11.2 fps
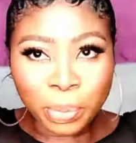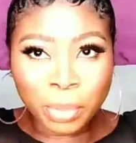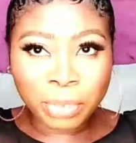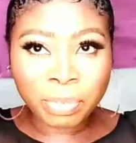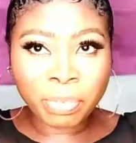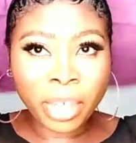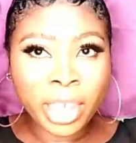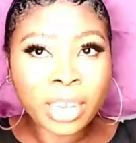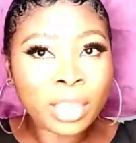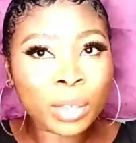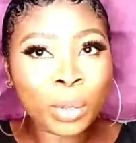divide
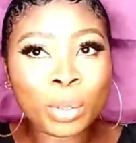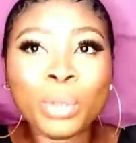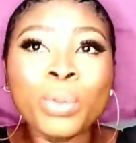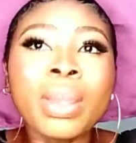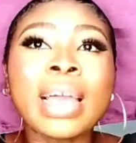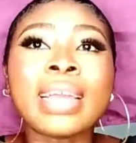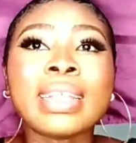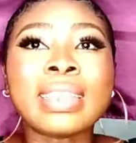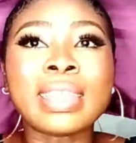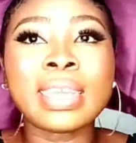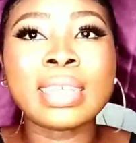into 2 like
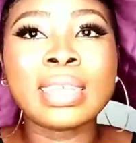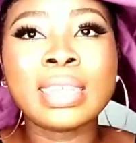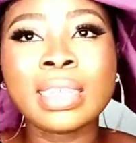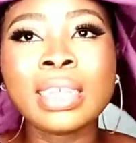this,